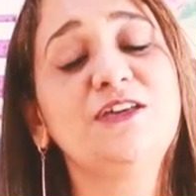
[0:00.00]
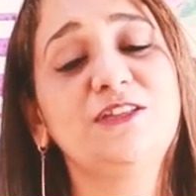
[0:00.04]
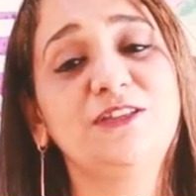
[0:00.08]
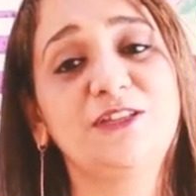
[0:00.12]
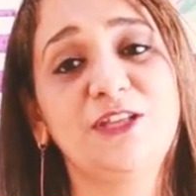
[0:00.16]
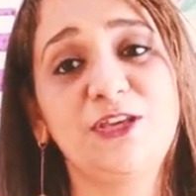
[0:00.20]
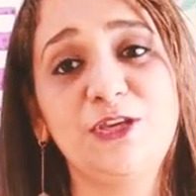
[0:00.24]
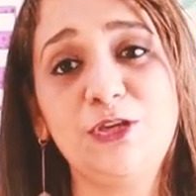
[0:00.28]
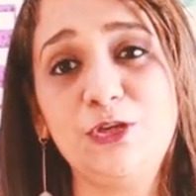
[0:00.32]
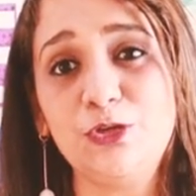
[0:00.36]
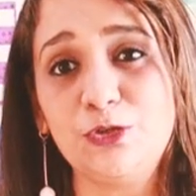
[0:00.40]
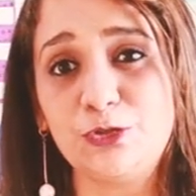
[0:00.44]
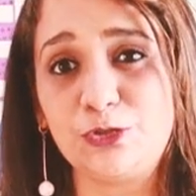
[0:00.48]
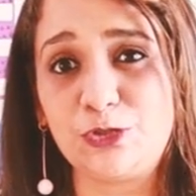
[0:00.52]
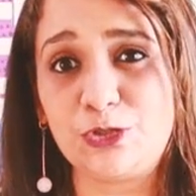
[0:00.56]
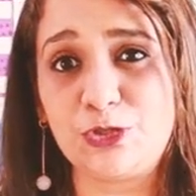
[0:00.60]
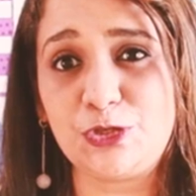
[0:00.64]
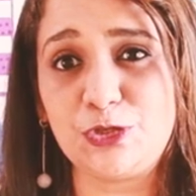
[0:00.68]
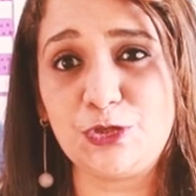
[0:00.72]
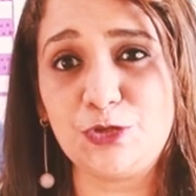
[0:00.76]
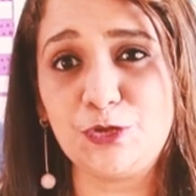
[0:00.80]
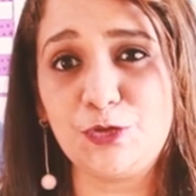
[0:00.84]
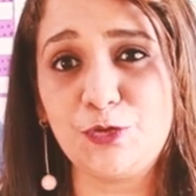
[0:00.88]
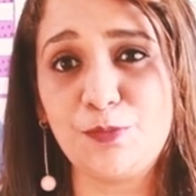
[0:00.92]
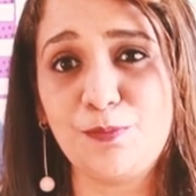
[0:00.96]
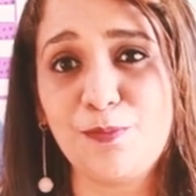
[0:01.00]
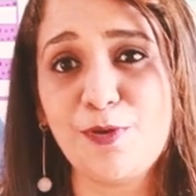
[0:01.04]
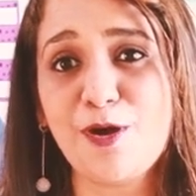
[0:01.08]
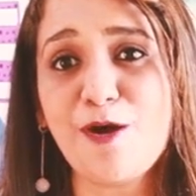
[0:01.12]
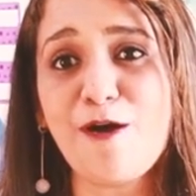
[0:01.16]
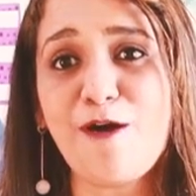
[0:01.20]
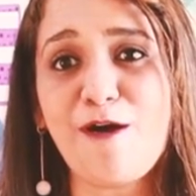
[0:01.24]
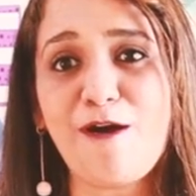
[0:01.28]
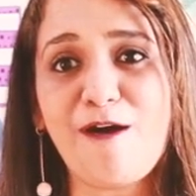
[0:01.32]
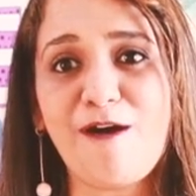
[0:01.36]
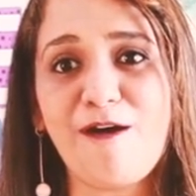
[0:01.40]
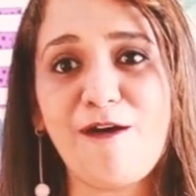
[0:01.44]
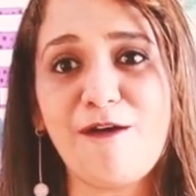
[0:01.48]
the YouTube
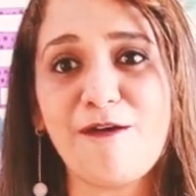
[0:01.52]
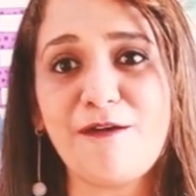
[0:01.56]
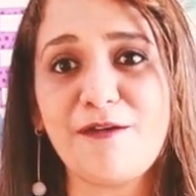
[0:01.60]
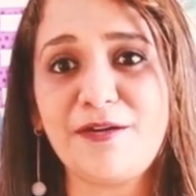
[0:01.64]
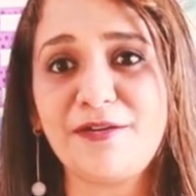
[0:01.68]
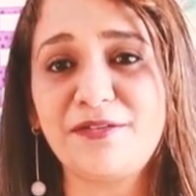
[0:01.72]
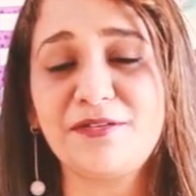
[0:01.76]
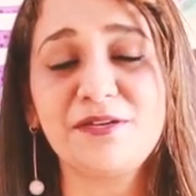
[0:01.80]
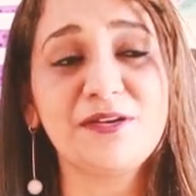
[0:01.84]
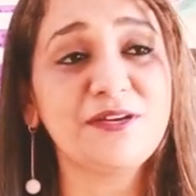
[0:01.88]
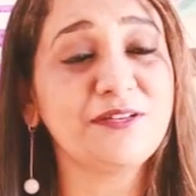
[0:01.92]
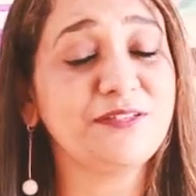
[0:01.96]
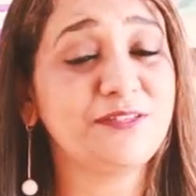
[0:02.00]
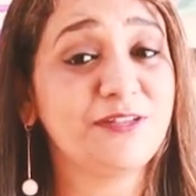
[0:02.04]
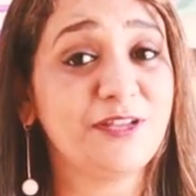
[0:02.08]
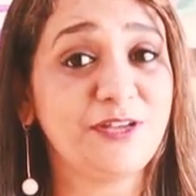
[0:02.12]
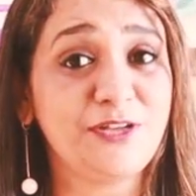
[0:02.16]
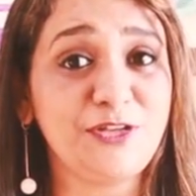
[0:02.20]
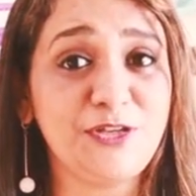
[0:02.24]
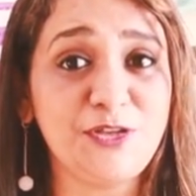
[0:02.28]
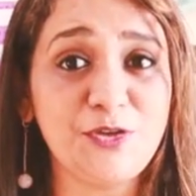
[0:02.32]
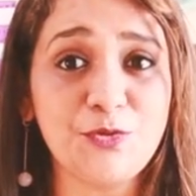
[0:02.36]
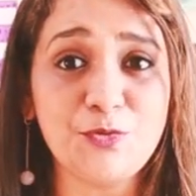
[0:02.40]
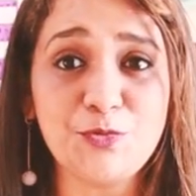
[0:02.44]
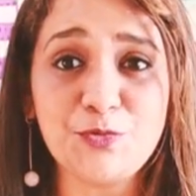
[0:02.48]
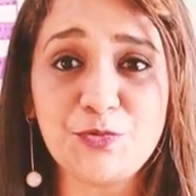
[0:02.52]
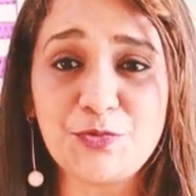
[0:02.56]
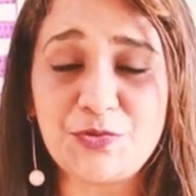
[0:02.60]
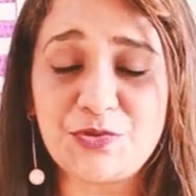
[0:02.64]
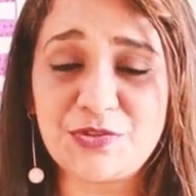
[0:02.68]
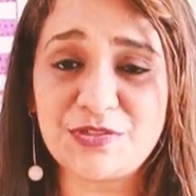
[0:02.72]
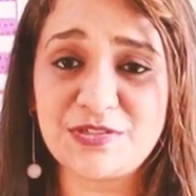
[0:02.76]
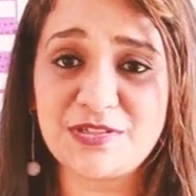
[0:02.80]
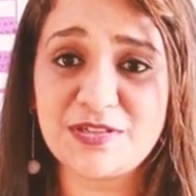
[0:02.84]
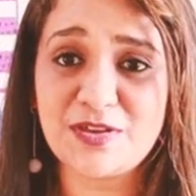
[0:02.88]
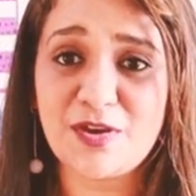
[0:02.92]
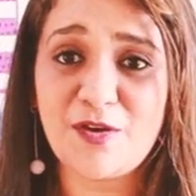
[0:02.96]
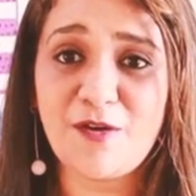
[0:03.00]
or the
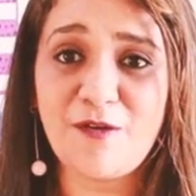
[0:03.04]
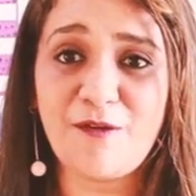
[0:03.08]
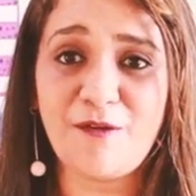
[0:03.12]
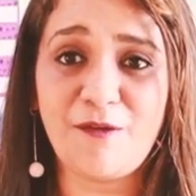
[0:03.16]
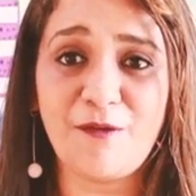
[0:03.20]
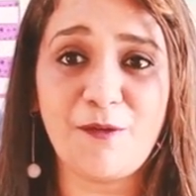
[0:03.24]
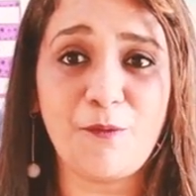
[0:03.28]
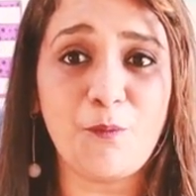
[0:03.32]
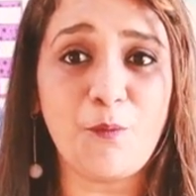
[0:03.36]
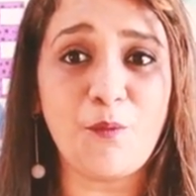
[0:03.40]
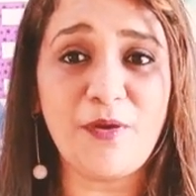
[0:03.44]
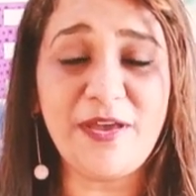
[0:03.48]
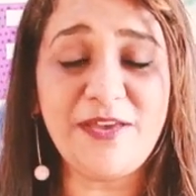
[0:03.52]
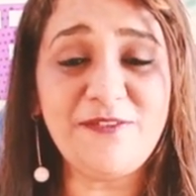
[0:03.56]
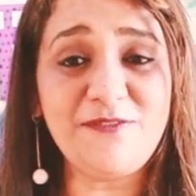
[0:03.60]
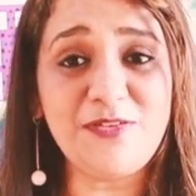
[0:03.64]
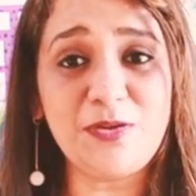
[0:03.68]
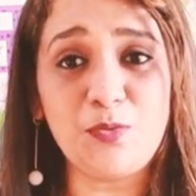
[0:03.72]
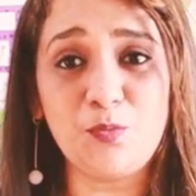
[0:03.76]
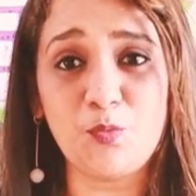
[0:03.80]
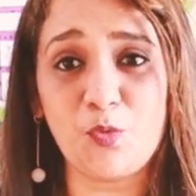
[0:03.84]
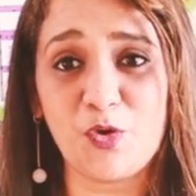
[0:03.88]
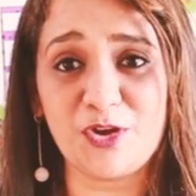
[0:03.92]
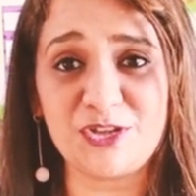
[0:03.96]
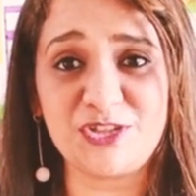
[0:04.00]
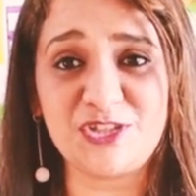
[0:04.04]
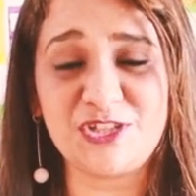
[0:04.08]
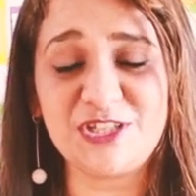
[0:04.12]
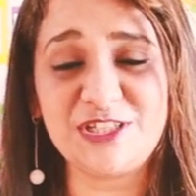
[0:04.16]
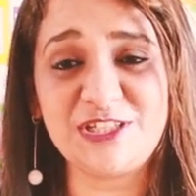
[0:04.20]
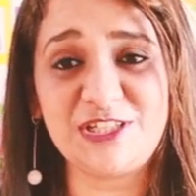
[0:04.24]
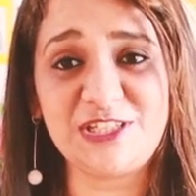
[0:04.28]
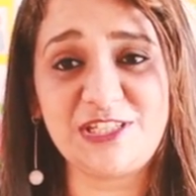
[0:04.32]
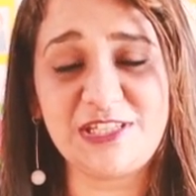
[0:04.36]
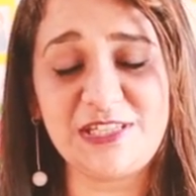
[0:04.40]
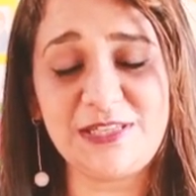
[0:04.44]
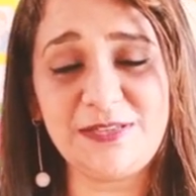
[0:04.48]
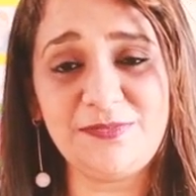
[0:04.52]
news or even
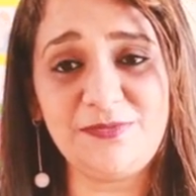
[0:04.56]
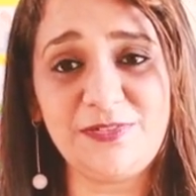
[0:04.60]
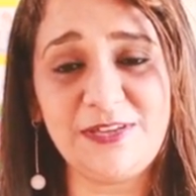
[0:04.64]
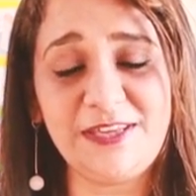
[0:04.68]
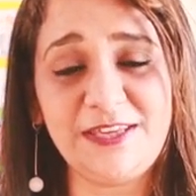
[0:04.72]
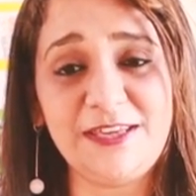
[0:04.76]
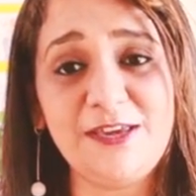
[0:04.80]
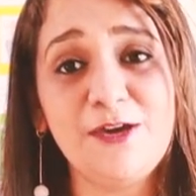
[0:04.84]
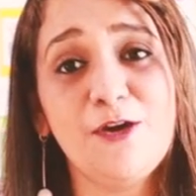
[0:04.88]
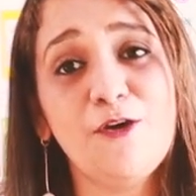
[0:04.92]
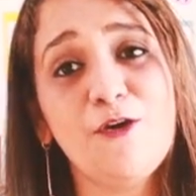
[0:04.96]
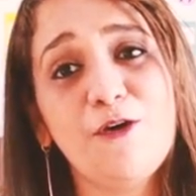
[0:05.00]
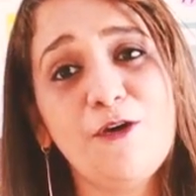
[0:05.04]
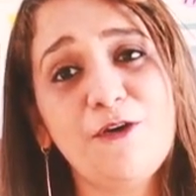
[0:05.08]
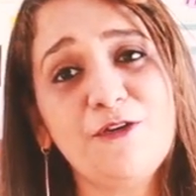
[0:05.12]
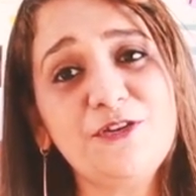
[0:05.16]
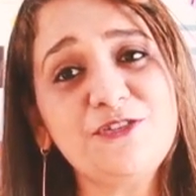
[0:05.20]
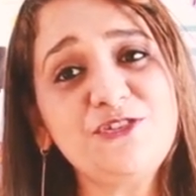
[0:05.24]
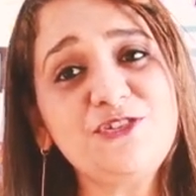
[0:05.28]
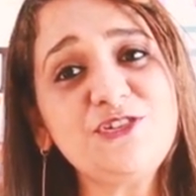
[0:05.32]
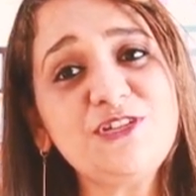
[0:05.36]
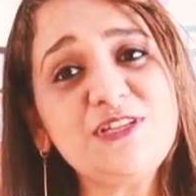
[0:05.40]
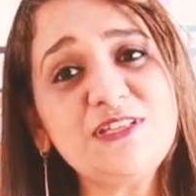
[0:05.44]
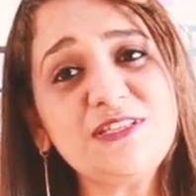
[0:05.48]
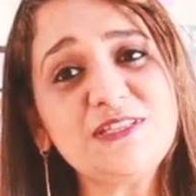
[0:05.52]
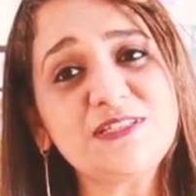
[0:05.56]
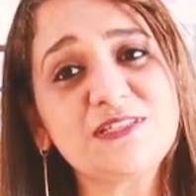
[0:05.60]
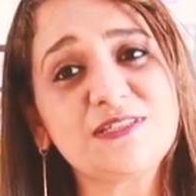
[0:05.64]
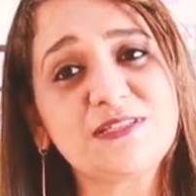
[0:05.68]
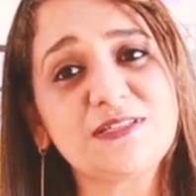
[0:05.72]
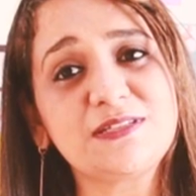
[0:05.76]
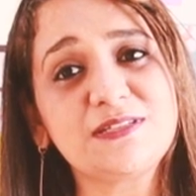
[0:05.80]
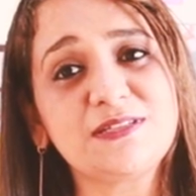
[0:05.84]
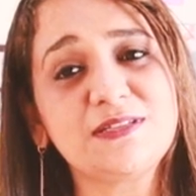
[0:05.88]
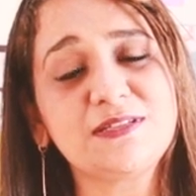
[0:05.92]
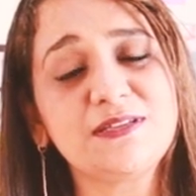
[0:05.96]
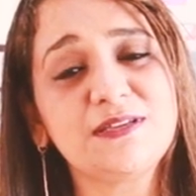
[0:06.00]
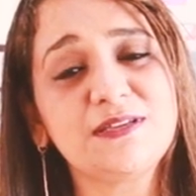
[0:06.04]
watching TV or just